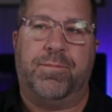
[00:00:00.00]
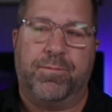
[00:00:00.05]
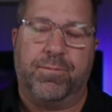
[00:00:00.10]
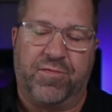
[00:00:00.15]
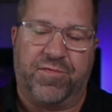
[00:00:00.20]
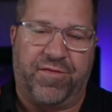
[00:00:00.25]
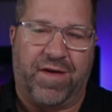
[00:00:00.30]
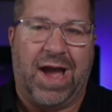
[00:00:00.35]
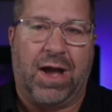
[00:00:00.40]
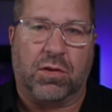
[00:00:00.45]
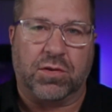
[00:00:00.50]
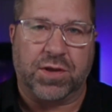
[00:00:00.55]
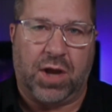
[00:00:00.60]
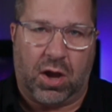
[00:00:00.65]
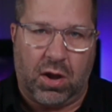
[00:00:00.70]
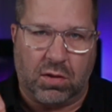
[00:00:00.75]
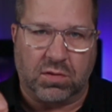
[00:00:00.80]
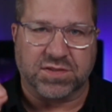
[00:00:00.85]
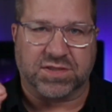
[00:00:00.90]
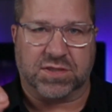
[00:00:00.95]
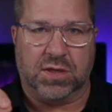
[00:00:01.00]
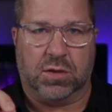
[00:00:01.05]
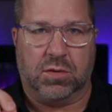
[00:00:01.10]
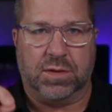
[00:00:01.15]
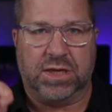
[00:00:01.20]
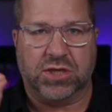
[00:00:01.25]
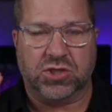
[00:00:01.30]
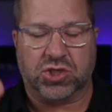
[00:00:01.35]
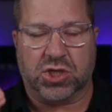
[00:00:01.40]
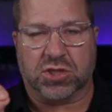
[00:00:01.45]
filed also
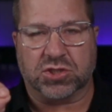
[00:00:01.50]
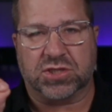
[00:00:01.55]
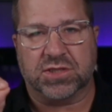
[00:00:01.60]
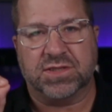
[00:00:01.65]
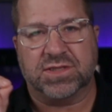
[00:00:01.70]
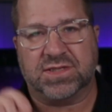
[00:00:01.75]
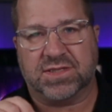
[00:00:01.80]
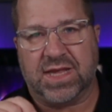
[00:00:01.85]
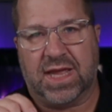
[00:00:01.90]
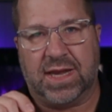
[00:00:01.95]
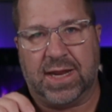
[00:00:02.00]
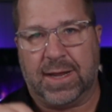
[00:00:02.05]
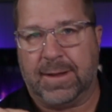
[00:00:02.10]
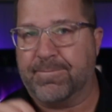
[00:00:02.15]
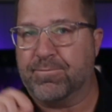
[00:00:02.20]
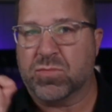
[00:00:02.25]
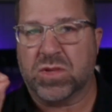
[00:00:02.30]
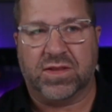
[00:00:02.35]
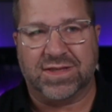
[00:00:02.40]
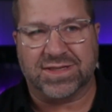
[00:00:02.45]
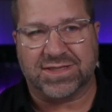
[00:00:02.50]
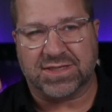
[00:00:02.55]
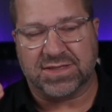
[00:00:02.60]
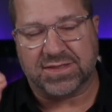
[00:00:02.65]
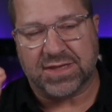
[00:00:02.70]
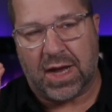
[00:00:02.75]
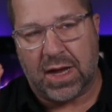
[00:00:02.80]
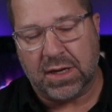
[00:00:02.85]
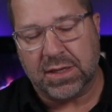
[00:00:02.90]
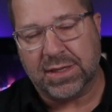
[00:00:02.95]
injunctions stating this
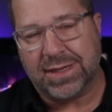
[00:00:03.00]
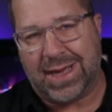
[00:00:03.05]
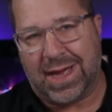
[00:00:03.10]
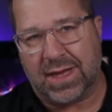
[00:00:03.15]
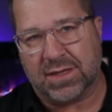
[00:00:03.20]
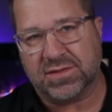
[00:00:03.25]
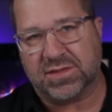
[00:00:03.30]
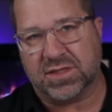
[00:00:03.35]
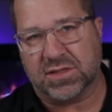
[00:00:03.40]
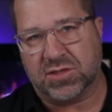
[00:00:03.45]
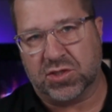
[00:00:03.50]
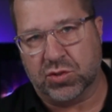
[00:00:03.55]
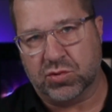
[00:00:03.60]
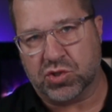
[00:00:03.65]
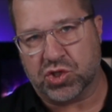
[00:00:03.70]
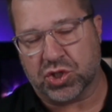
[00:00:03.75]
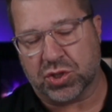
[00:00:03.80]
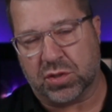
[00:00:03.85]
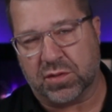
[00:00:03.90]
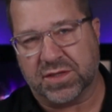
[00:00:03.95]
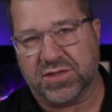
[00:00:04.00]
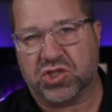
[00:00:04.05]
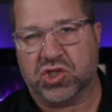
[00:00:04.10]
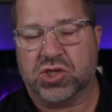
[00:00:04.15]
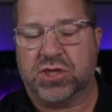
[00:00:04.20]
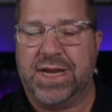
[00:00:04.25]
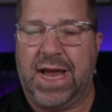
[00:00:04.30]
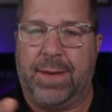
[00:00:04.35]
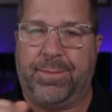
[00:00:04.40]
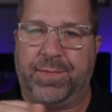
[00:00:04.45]
is unconstitutional. This
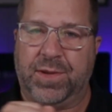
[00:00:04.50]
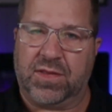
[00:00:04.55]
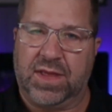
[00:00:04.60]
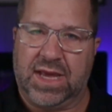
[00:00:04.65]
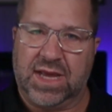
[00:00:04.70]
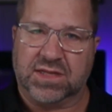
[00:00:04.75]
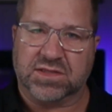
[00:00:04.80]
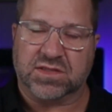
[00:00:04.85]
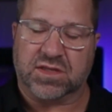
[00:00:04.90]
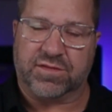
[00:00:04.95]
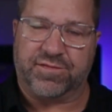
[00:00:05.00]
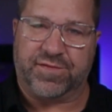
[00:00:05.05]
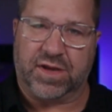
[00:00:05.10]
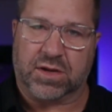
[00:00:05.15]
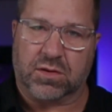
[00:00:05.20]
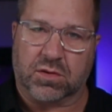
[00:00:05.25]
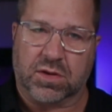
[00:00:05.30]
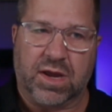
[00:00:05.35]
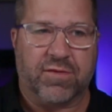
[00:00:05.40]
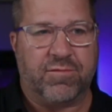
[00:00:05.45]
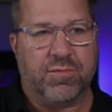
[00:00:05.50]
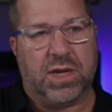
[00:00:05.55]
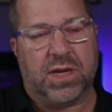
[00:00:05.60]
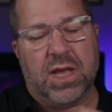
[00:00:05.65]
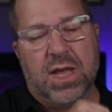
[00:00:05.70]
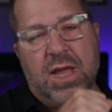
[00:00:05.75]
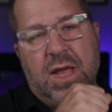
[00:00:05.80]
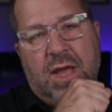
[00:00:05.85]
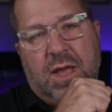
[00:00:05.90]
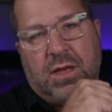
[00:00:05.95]
should not be in the hands of the federal government.
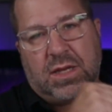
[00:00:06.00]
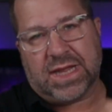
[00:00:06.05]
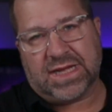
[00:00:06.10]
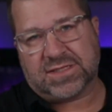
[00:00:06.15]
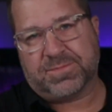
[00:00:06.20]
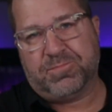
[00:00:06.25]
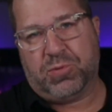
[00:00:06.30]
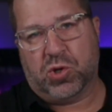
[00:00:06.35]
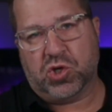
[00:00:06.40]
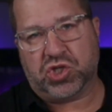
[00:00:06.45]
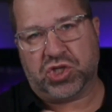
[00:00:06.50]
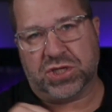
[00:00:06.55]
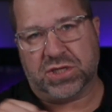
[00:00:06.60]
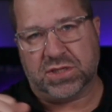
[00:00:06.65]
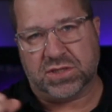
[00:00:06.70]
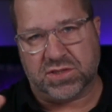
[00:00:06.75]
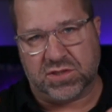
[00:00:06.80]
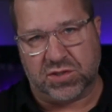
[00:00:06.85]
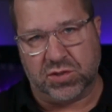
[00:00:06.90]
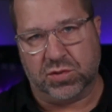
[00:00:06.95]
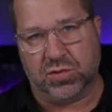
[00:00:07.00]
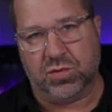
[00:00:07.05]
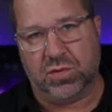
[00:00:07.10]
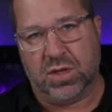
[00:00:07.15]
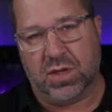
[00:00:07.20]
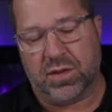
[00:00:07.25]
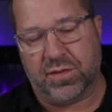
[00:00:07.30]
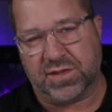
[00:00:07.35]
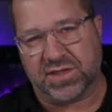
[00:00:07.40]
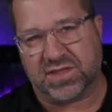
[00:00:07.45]
Let's push it to
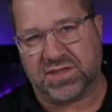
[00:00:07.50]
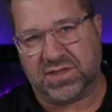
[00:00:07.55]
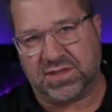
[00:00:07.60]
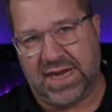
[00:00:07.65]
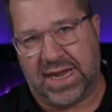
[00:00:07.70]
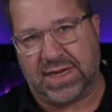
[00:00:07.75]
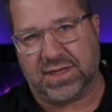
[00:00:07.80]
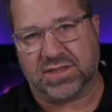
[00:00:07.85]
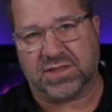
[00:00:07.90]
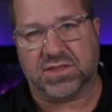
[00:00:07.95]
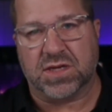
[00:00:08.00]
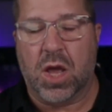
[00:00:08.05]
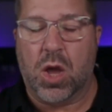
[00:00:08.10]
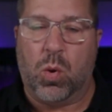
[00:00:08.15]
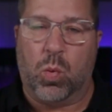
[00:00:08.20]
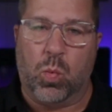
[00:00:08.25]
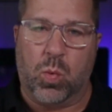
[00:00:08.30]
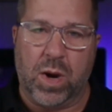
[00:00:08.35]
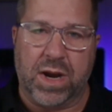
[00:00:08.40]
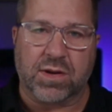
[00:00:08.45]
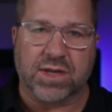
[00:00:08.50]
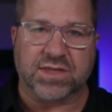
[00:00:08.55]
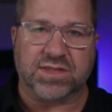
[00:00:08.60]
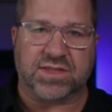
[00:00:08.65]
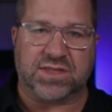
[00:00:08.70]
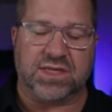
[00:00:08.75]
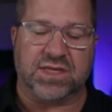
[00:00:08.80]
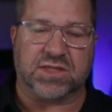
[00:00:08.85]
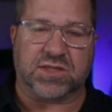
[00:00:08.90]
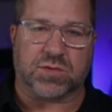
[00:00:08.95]
the states. Where it
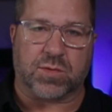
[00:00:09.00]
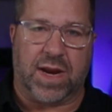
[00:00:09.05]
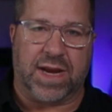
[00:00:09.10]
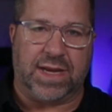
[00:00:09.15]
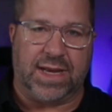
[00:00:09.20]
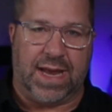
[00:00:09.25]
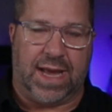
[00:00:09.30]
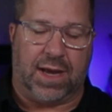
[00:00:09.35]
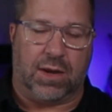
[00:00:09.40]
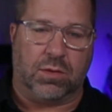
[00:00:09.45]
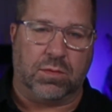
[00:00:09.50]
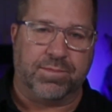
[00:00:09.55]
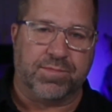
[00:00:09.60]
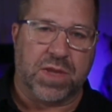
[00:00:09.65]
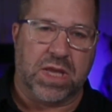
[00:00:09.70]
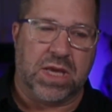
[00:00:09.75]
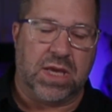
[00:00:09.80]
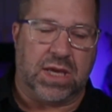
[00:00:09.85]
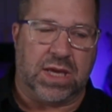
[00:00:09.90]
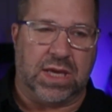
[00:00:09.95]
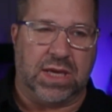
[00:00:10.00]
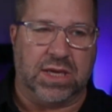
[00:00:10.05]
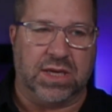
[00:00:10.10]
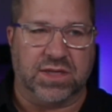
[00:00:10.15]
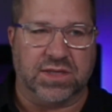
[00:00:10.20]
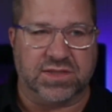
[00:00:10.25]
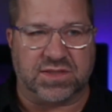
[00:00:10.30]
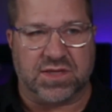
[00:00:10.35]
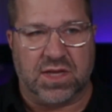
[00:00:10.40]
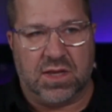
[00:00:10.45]
sits right now
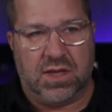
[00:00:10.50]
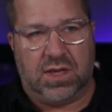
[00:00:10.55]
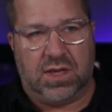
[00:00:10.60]
is